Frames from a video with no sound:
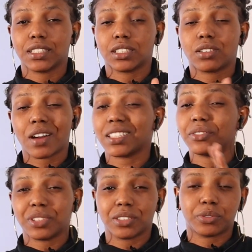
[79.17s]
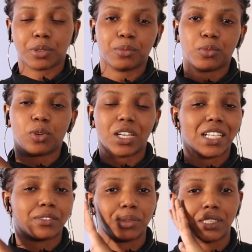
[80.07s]
is quite different from what
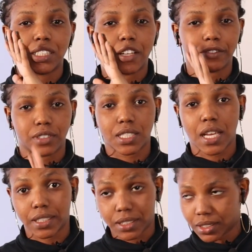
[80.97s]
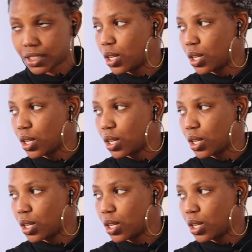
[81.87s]
has been emphasized.